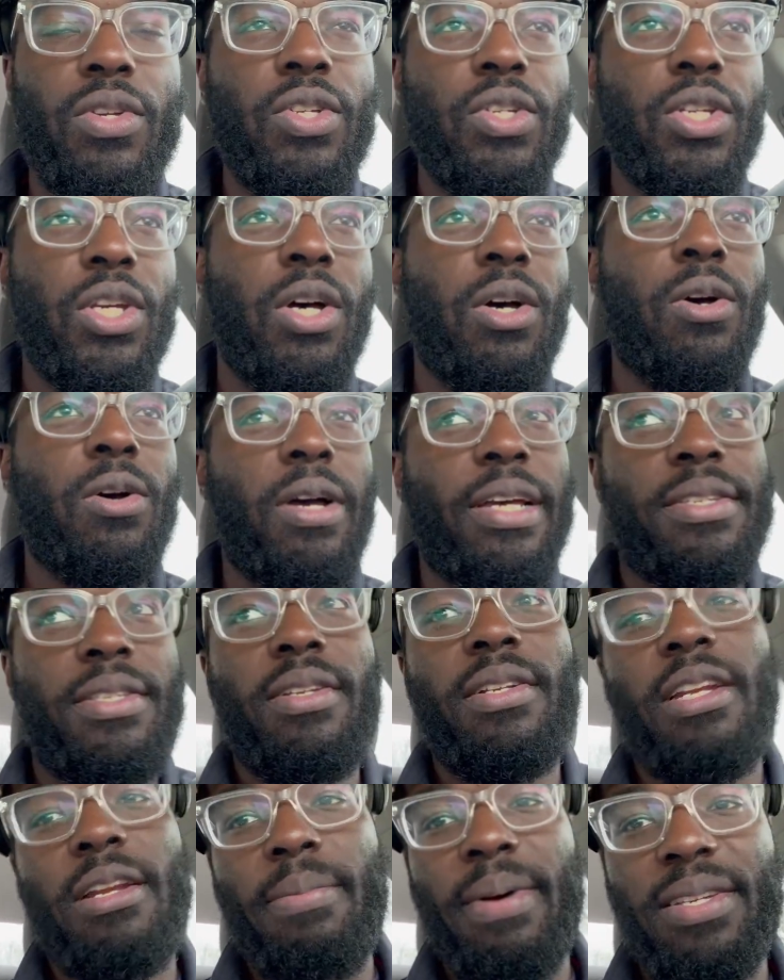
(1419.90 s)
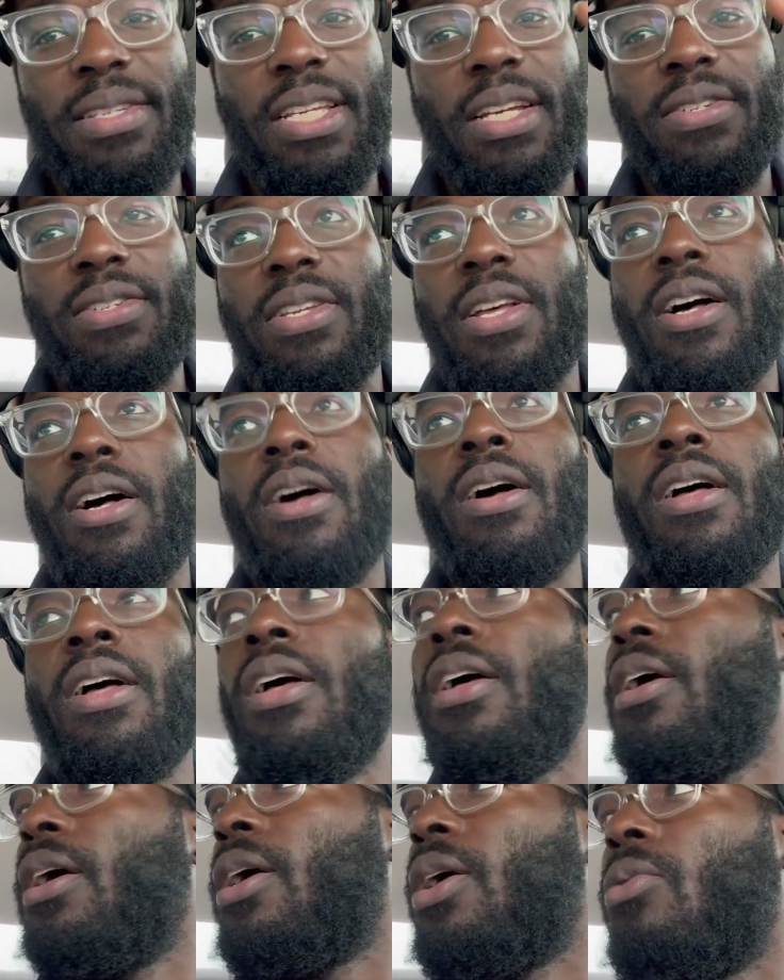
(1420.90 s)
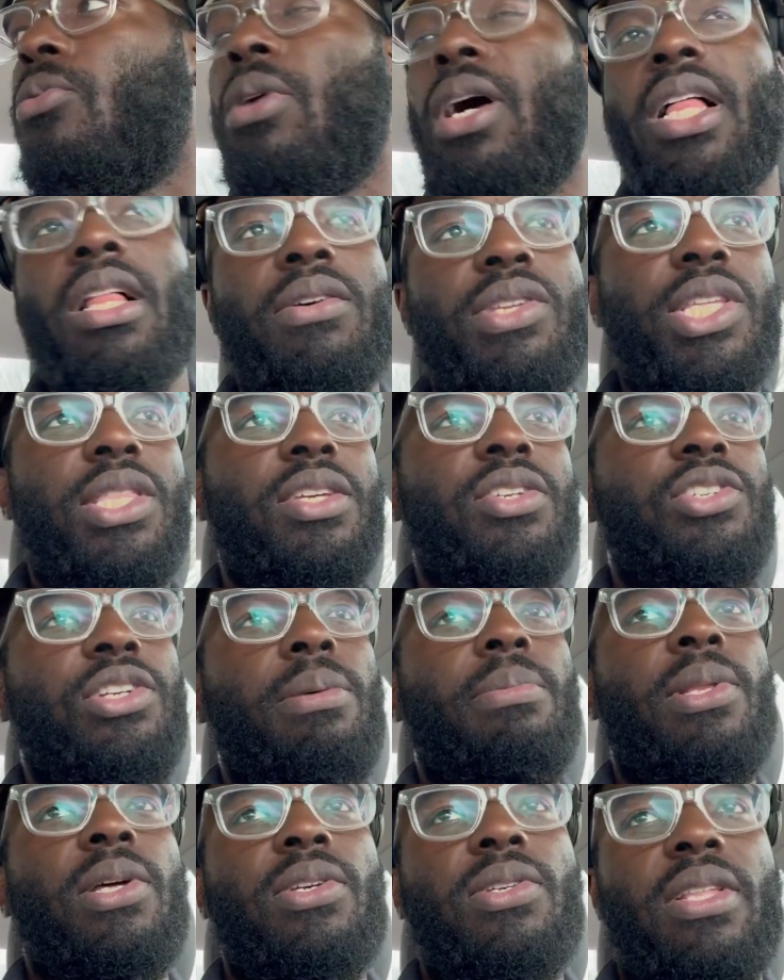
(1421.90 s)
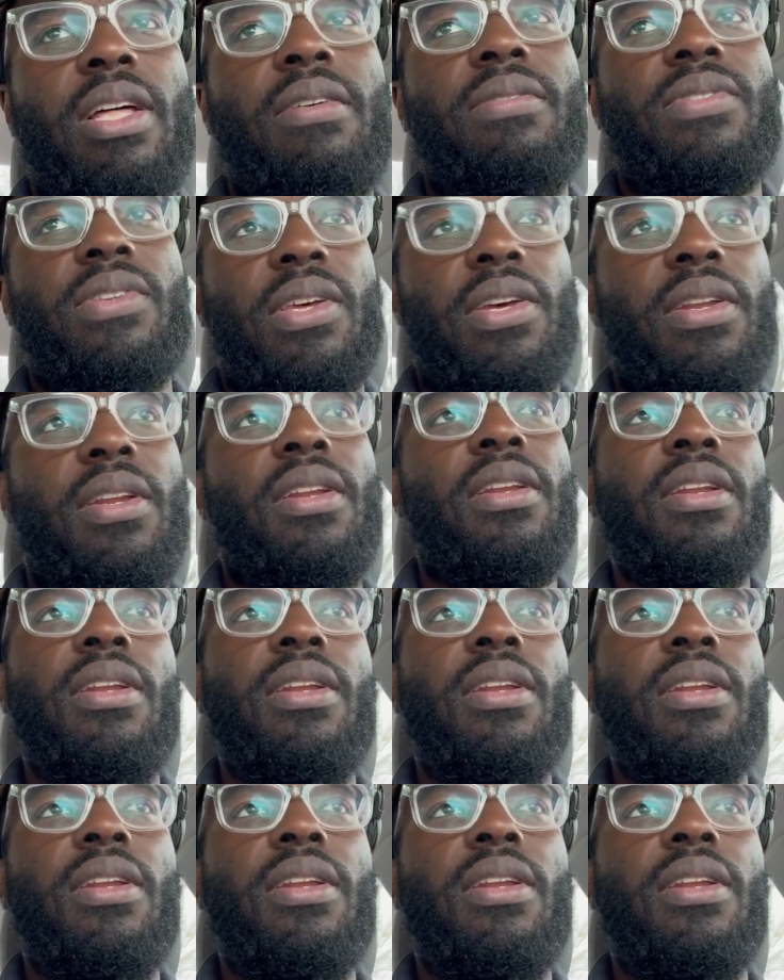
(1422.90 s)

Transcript: So I still did my sales call while I was at the gym though, so that was good.